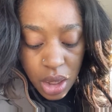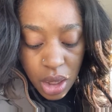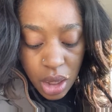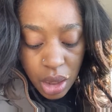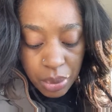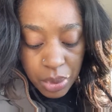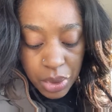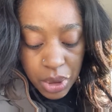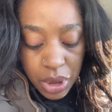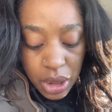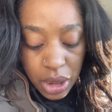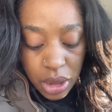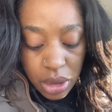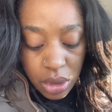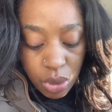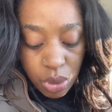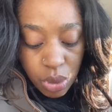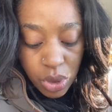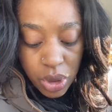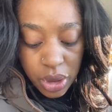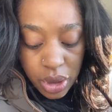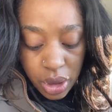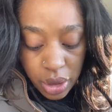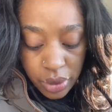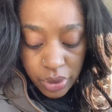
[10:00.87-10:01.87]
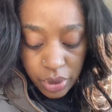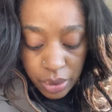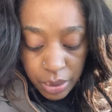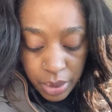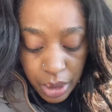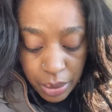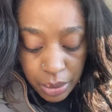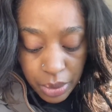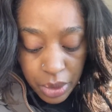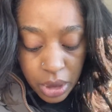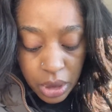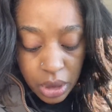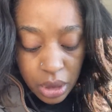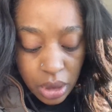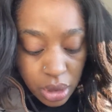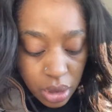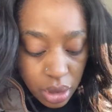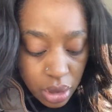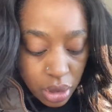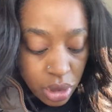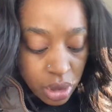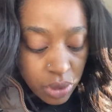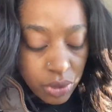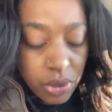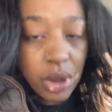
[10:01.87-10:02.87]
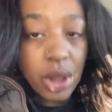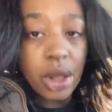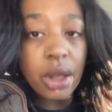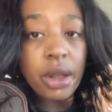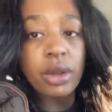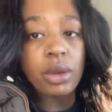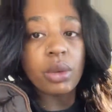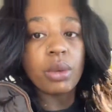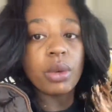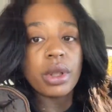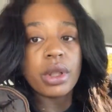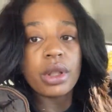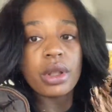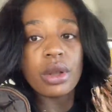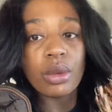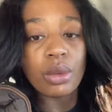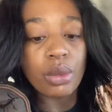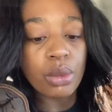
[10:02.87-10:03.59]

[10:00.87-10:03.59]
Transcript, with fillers: I'm gonna eat one of them and I'm gonna give the other one to